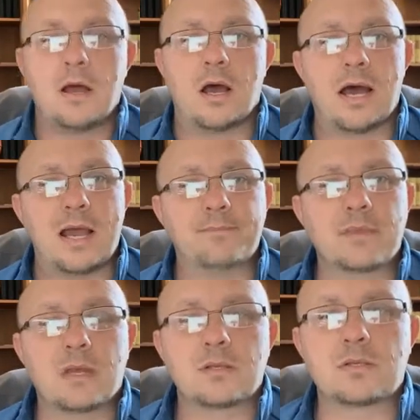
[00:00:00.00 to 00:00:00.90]
All right,
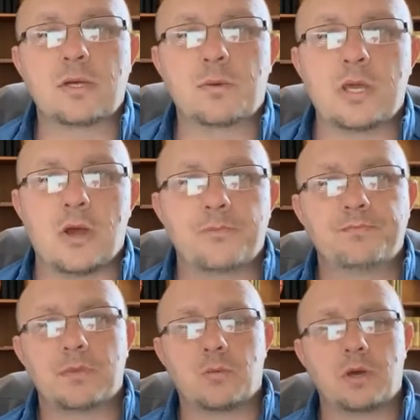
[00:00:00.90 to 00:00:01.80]
so here we go.
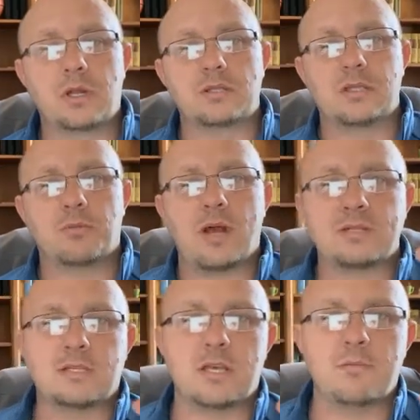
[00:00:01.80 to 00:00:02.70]
We're going to
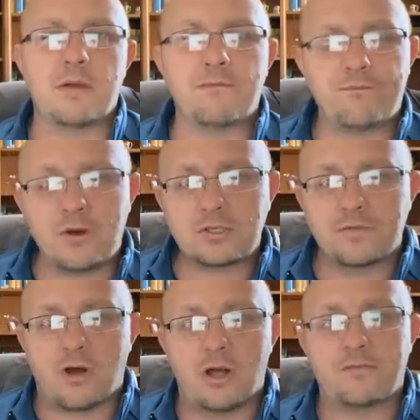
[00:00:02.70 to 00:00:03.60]
summarize this up. And first
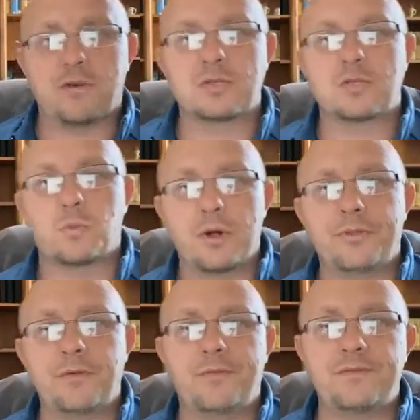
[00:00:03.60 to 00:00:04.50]
of all, in verses
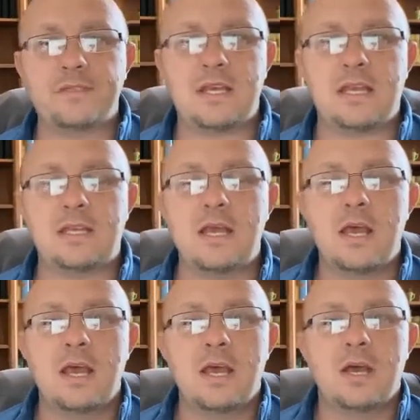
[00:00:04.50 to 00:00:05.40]
1 through 15,
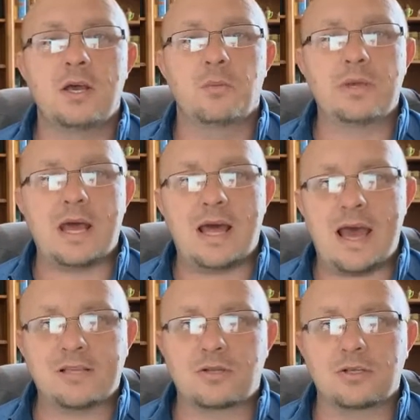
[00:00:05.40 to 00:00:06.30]
we got to
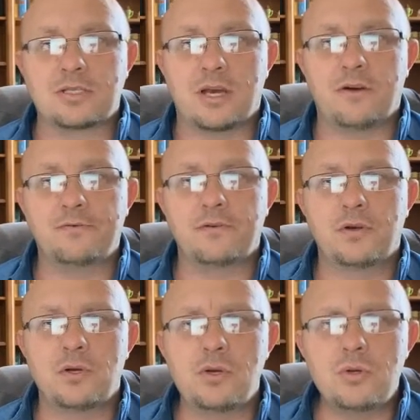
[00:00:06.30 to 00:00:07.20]
ask ourselves,
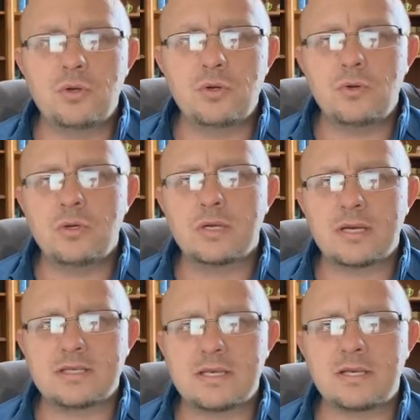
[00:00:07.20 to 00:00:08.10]
who
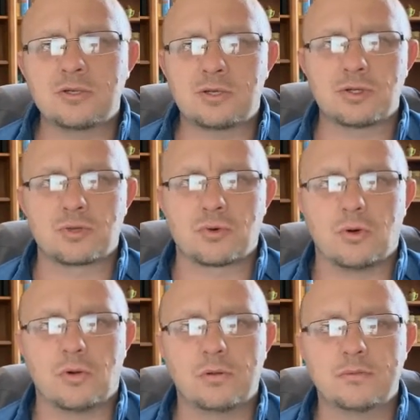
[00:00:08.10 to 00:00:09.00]
is in
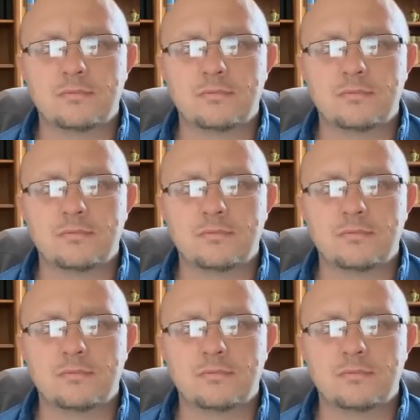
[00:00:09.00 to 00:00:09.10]
control?